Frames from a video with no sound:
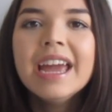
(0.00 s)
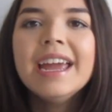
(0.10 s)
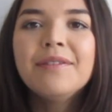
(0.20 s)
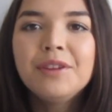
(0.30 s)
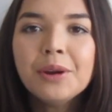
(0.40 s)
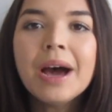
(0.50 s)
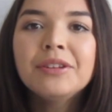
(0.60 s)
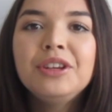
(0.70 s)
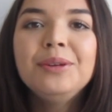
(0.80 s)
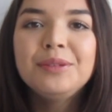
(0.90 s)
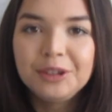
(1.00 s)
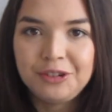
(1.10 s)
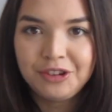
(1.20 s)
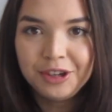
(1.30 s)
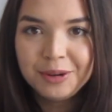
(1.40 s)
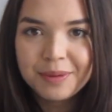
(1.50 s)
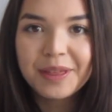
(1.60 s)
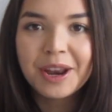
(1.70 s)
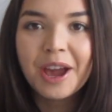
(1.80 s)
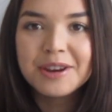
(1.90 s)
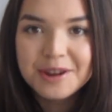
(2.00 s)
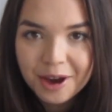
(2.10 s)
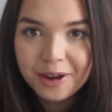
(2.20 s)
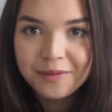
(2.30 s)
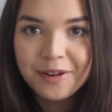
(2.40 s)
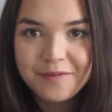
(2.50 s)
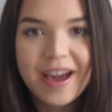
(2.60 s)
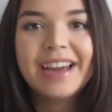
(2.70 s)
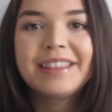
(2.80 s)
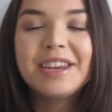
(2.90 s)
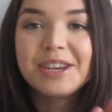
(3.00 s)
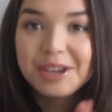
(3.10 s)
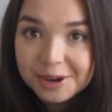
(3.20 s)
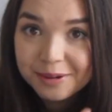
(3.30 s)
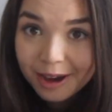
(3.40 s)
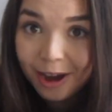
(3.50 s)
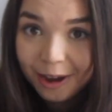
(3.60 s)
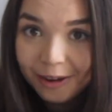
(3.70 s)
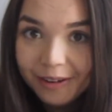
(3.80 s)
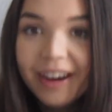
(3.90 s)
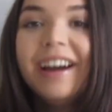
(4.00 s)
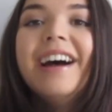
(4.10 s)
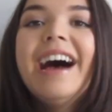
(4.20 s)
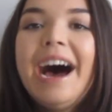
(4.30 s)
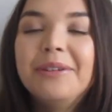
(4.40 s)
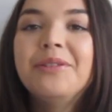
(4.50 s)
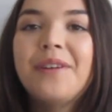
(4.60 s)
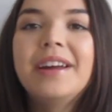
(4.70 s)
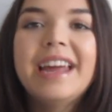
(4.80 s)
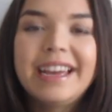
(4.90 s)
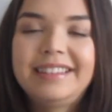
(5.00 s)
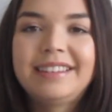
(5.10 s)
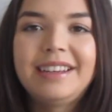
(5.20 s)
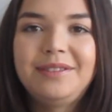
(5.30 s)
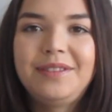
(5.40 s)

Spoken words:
If you know how to use YouTube, then I know for a fact that you know how to find exercise